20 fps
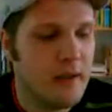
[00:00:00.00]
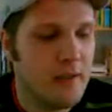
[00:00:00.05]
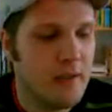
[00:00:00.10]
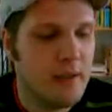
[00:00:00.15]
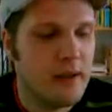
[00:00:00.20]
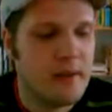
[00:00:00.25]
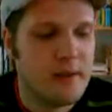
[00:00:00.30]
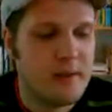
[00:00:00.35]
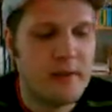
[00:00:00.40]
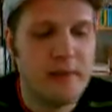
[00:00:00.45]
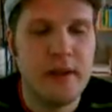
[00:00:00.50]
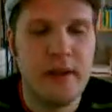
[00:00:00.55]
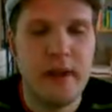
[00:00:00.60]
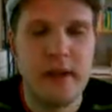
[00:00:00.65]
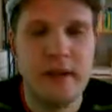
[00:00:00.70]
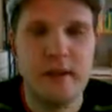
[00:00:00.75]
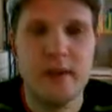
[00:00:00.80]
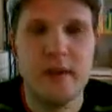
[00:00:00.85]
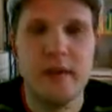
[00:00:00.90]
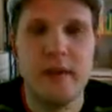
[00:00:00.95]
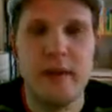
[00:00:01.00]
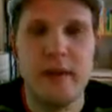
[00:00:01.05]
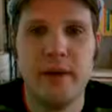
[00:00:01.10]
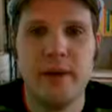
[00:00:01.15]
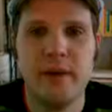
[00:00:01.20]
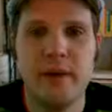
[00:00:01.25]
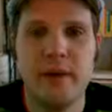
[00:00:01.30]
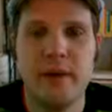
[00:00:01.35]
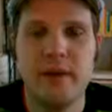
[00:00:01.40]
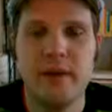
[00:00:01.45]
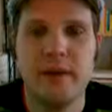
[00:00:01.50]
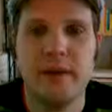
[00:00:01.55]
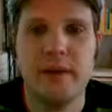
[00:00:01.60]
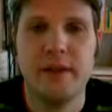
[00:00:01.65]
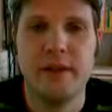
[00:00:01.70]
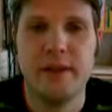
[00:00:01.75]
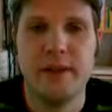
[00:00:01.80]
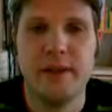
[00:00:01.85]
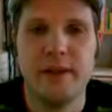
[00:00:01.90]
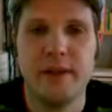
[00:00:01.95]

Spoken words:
but it's good that I talk about that, because